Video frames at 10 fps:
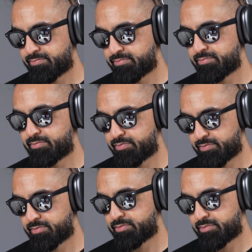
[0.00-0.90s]

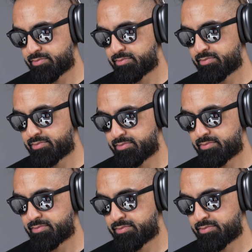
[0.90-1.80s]

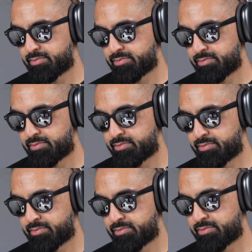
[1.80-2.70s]

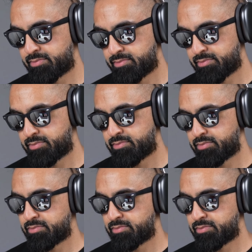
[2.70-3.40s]
The person shown says nothing.